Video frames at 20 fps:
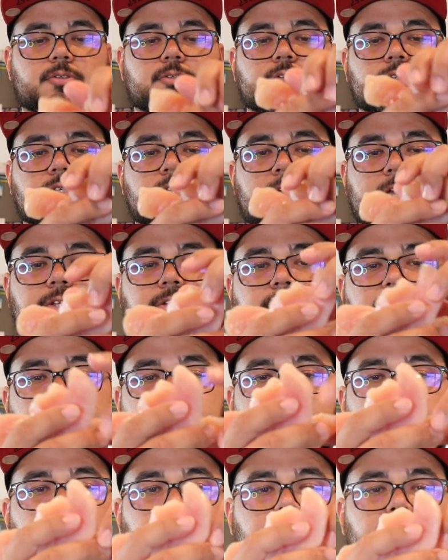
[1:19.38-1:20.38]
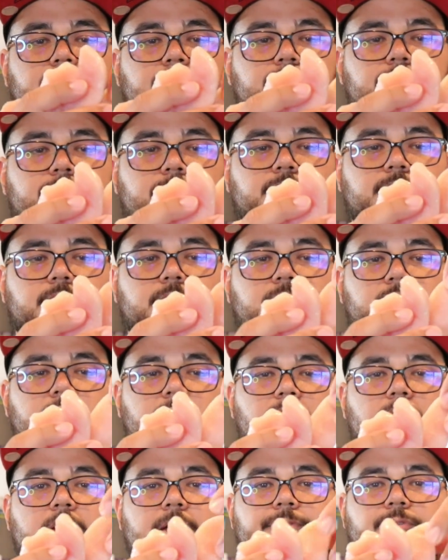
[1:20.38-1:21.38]
Slices.
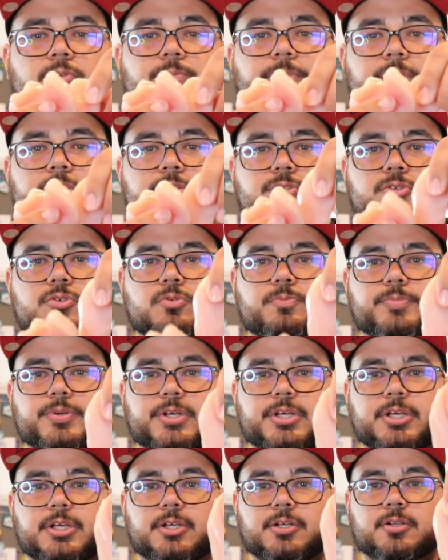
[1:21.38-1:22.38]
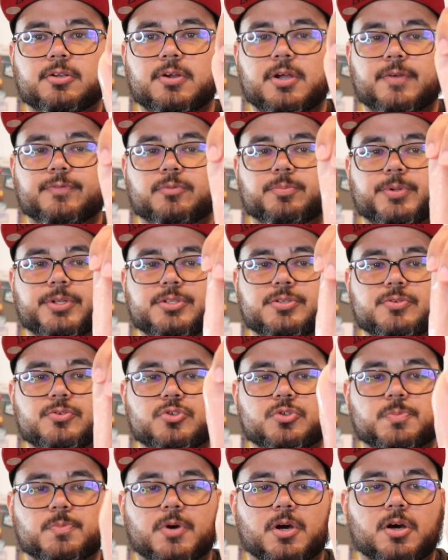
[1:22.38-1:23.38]
They don't have to be too big. Don't have to be too
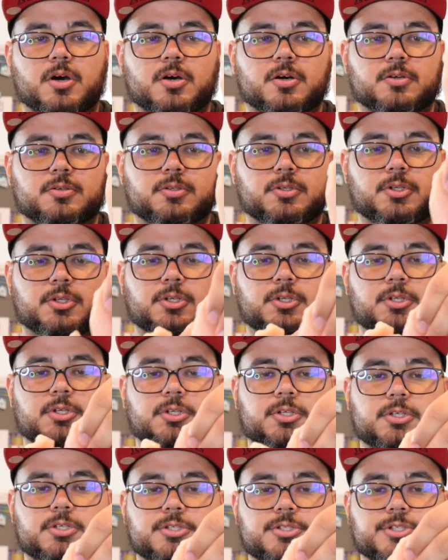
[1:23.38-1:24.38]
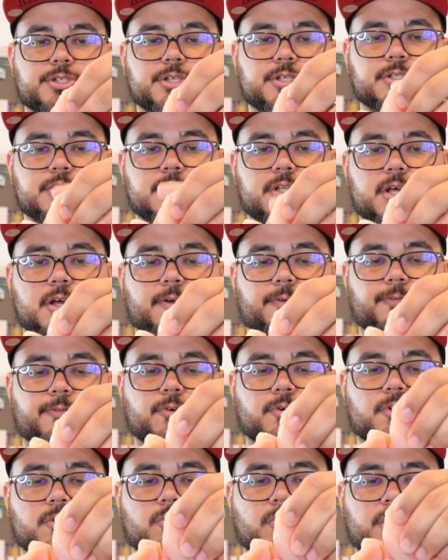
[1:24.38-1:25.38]
small. It's just enough
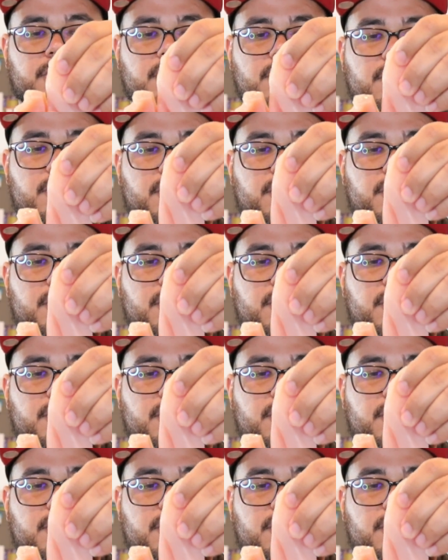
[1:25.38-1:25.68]
for when you